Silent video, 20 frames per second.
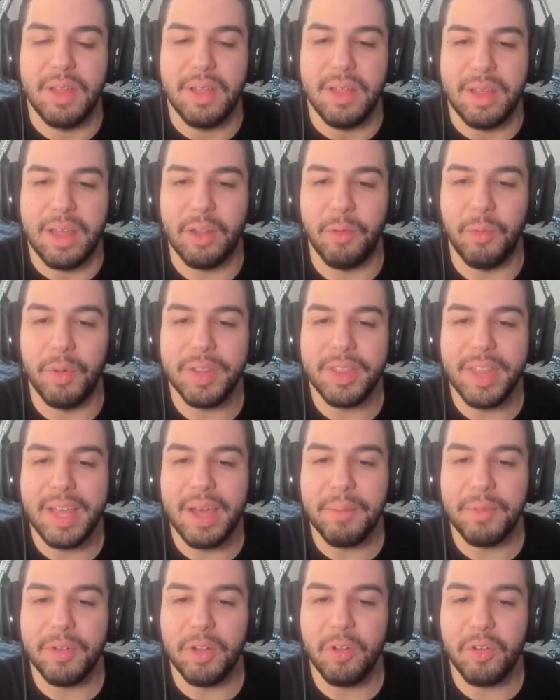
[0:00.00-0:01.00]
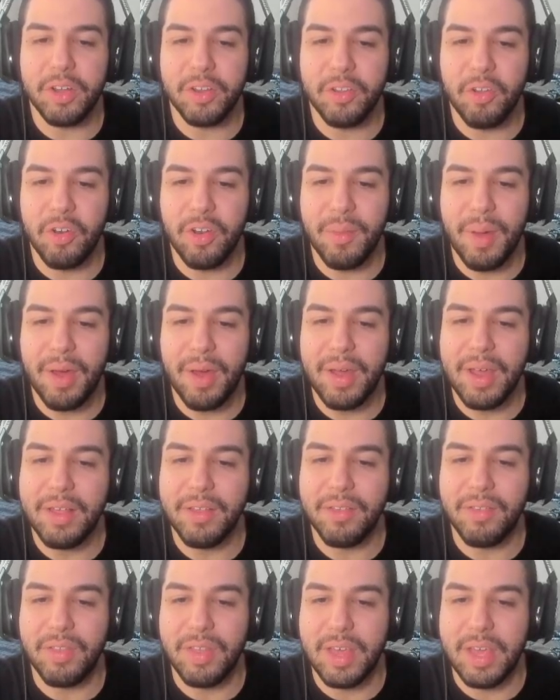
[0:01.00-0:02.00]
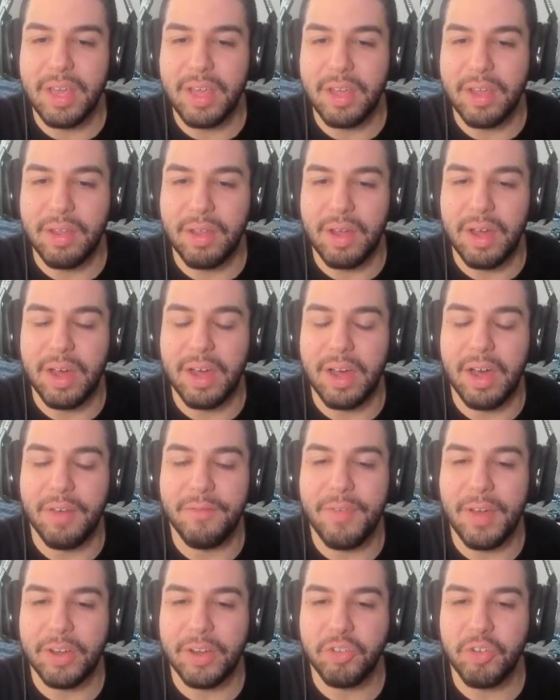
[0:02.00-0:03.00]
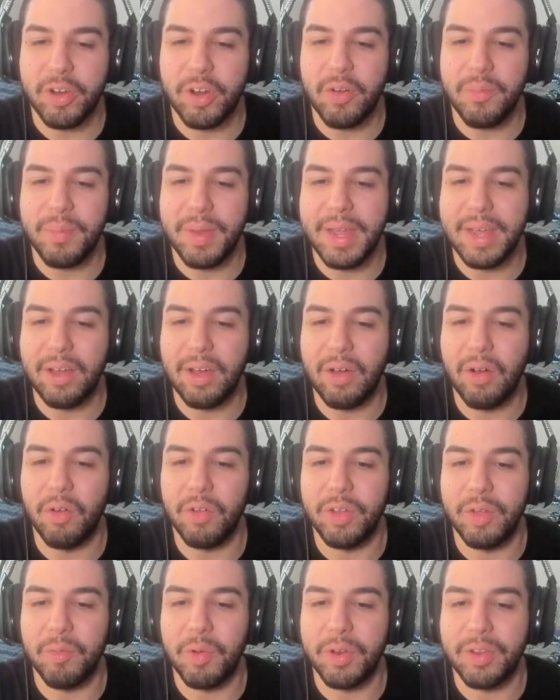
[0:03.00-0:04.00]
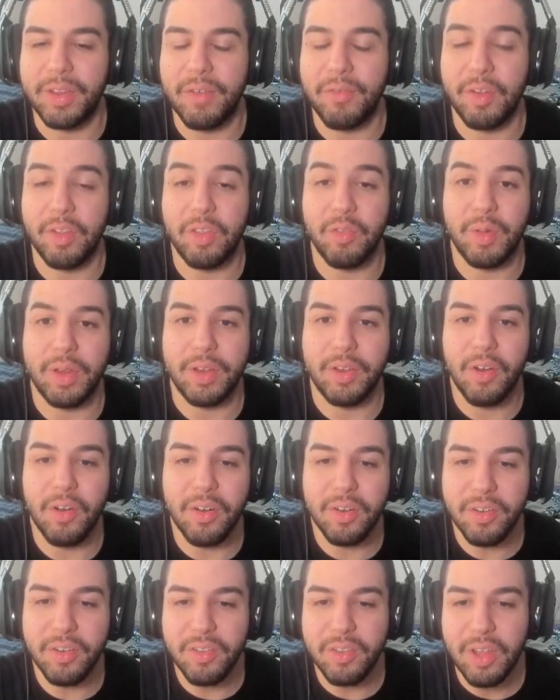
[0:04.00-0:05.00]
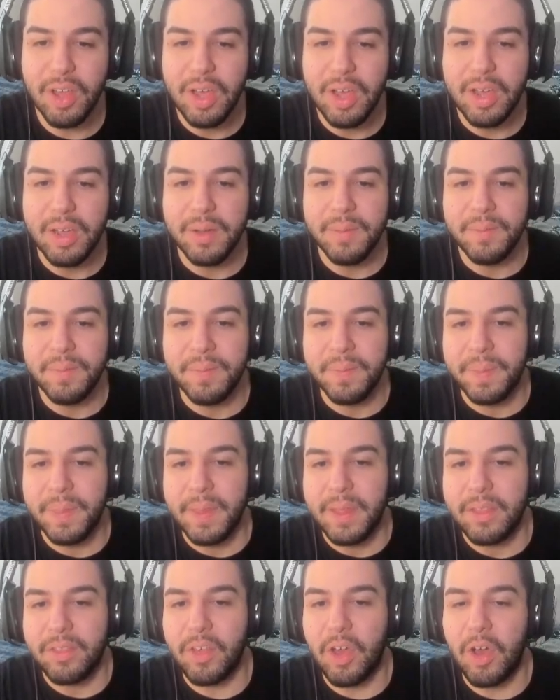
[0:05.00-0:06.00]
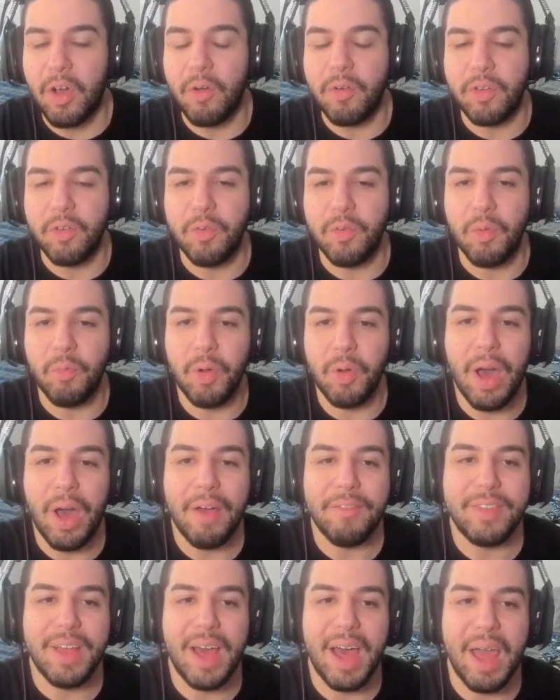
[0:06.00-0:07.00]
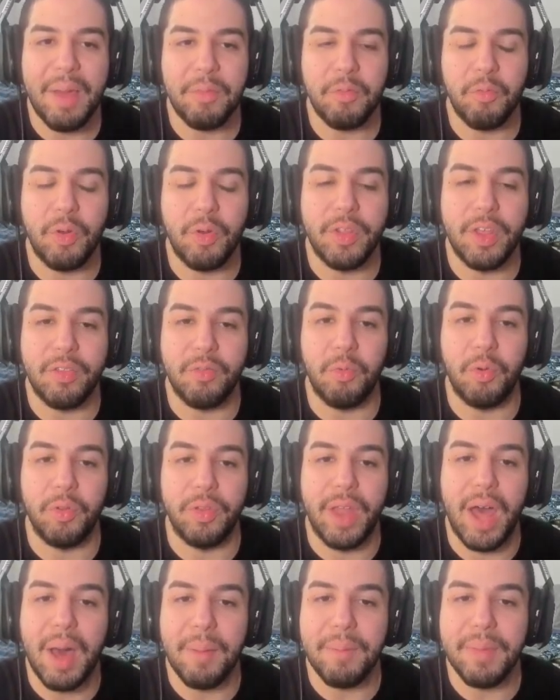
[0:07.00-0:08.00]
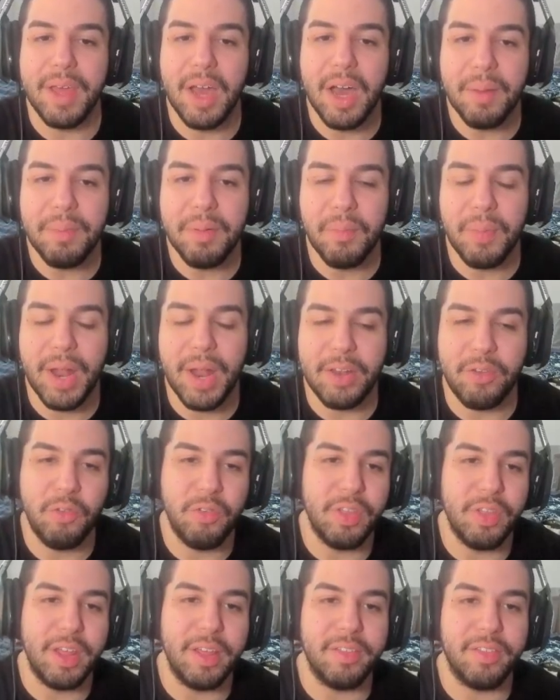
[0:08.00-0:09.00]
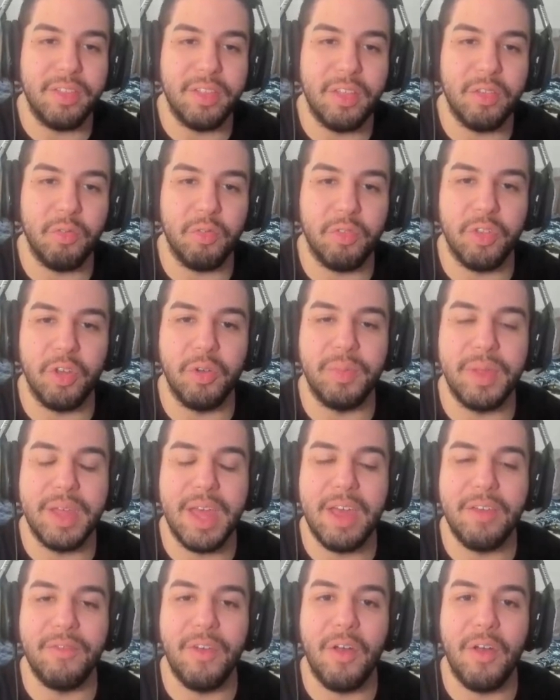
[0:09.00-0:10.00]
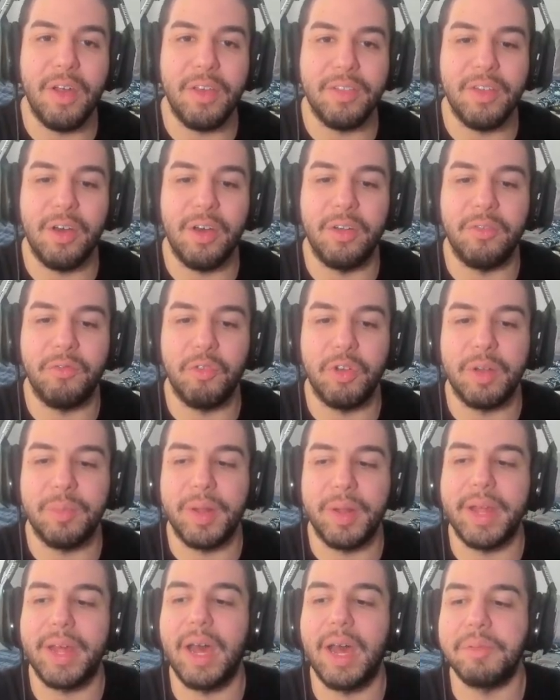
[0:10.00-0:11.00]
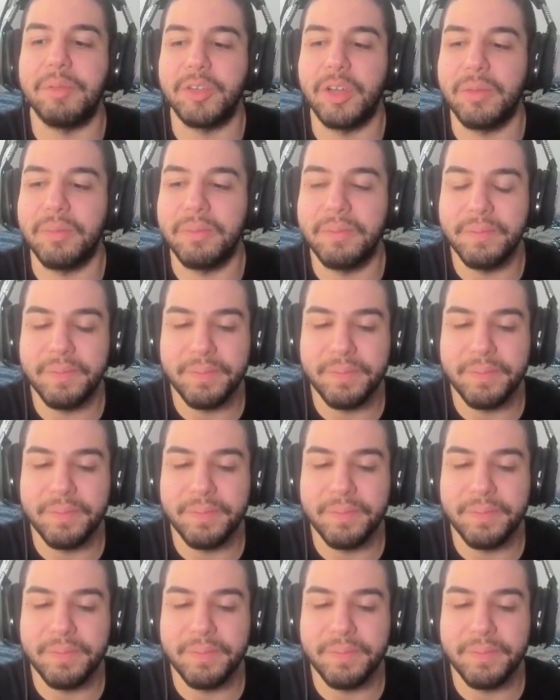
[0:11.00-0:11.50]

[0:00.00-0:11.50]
the one thing I'm a little concerned about is the effect trigger being only once every 3 turns. So you will have times where this will not be up, but I do think this will still be a very solid free-to-play option.